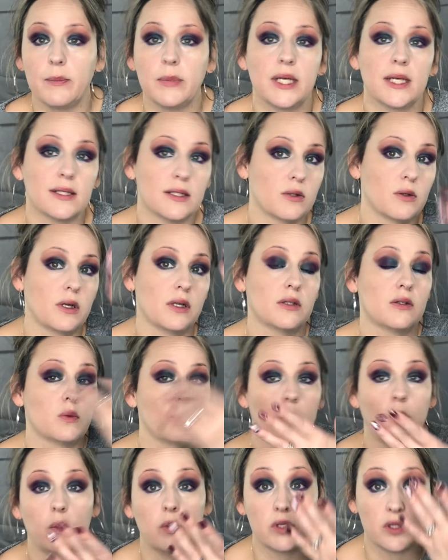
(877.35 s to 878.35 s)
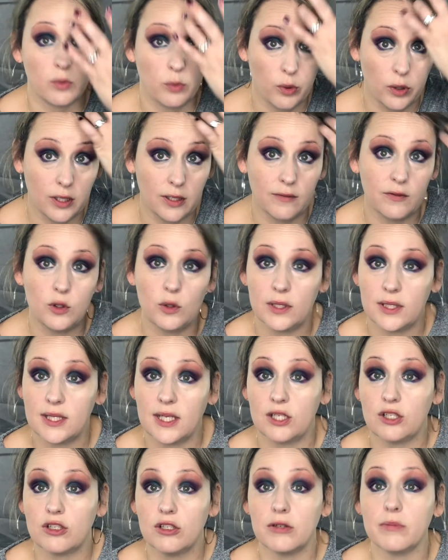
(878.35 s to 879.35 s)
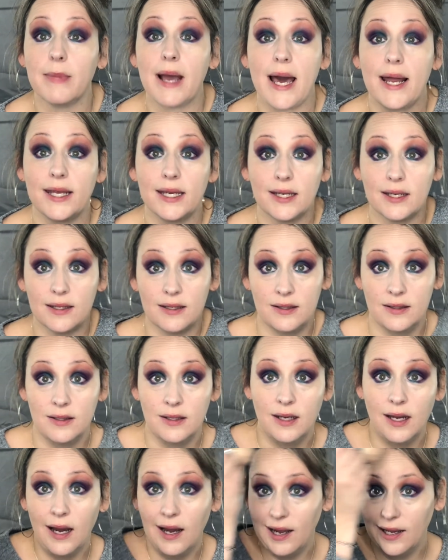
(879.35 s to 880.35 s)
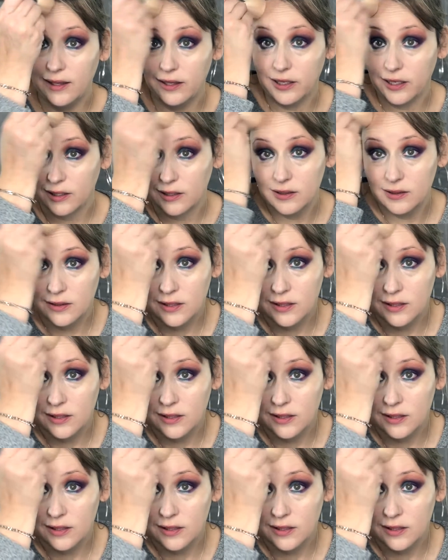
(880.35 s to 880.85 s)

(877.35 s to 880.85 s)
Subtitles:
because or else what was the point of doing such a dramatic eye look?